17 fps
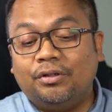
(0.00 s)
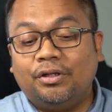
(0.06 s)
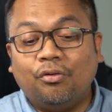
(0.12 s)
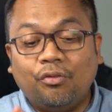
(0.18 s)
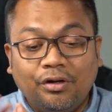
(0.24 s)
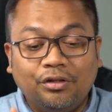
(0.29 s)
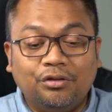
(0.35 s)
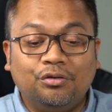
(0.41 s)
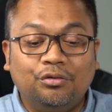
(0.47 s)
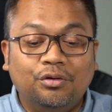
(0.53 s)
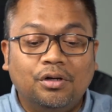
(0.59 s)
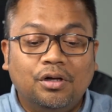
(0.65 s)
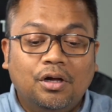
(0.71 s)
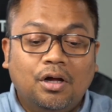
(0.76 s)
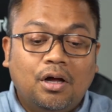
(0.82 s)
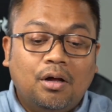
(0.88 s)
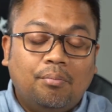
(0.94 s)
They're going to
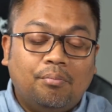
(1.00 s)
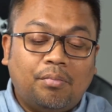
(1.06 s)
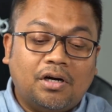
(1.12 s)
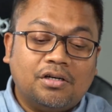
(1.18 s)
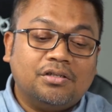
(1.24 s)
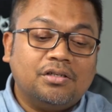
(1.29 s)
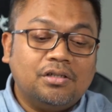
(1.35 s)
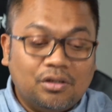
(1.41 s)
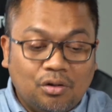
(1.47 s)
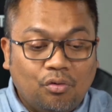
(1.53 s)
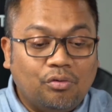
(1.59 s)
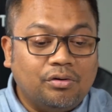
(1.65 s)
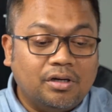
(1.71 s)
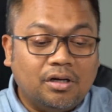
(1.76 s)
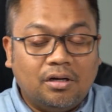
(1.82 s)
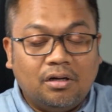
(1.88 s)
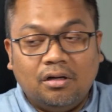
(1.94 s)

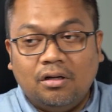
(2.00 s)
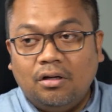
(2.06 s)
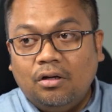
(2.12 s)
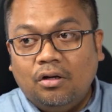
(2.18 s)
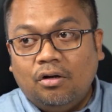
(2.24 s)
Barcelona